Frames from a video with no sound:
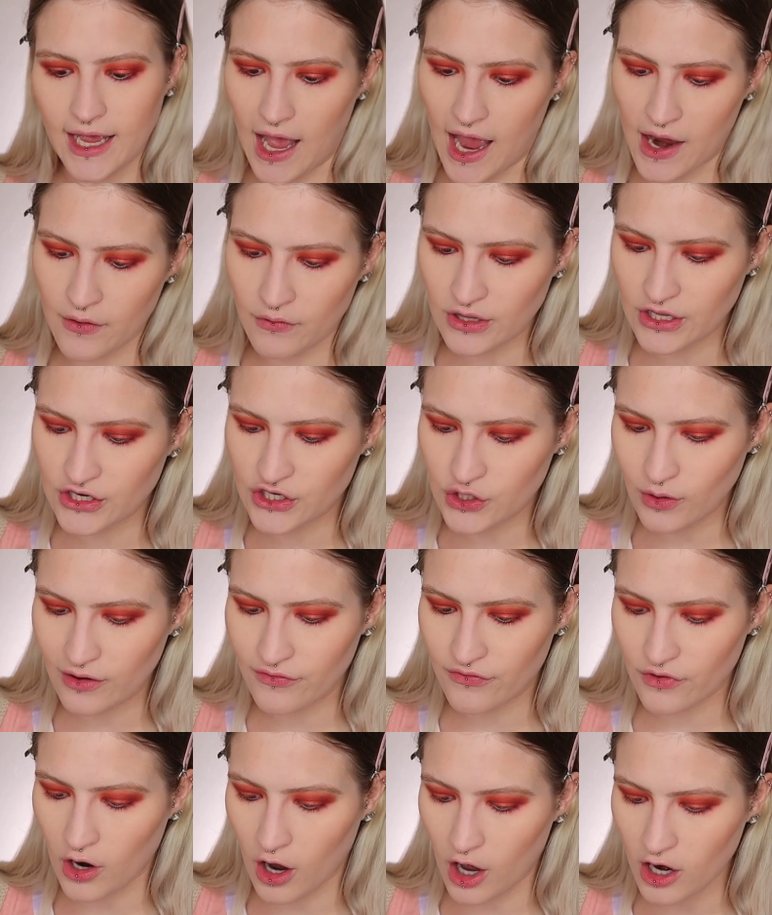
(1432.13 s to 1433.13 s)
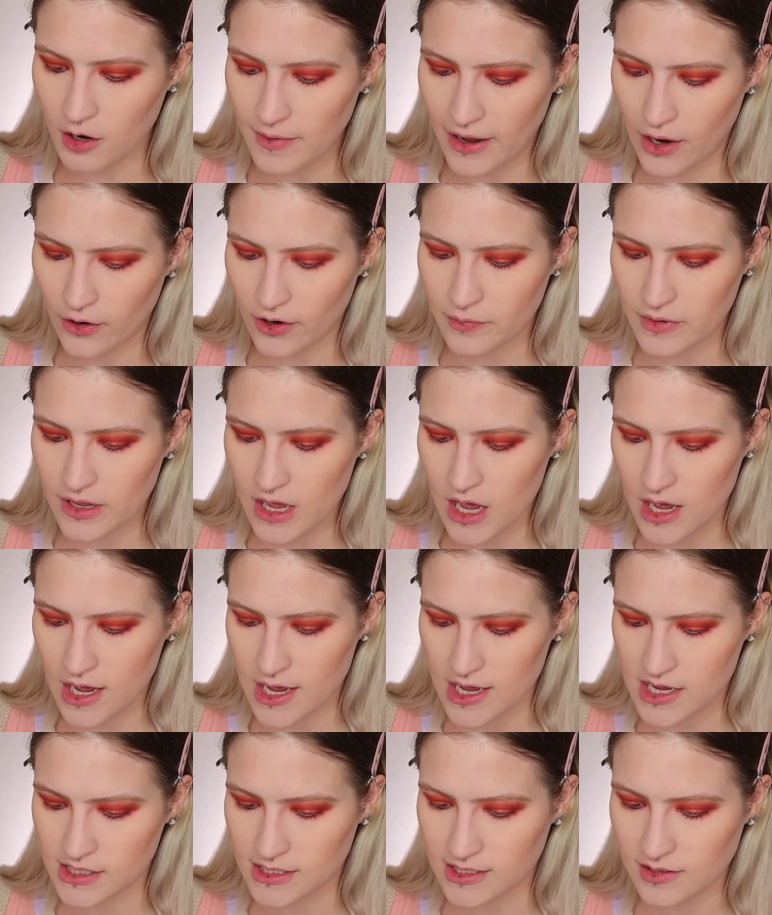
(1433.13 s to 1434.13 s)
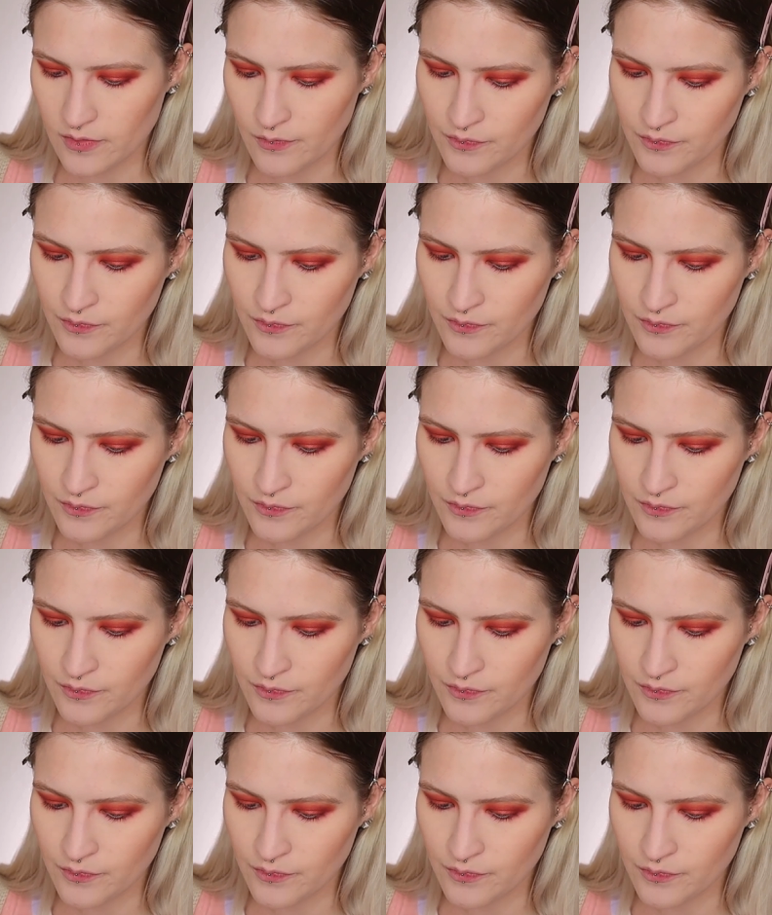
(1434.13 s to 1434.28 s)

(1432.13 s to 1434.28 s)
I really do. I forgot about it because